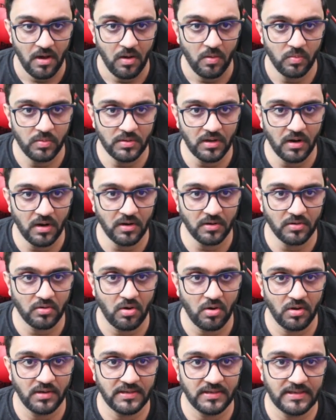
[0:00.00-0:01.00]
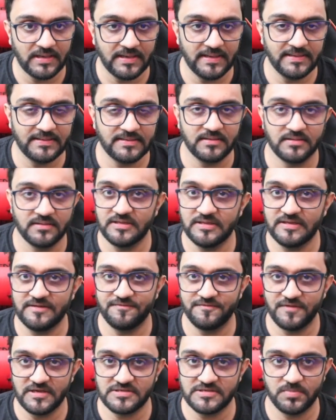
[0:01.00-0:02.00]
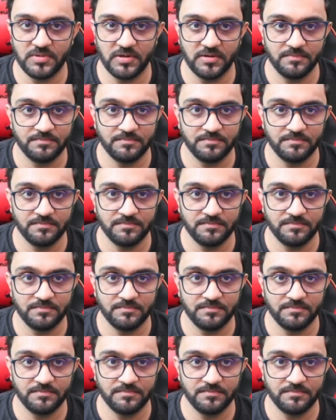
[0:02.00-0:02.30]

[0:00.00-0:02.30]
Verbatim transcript: we are calling it the face blur.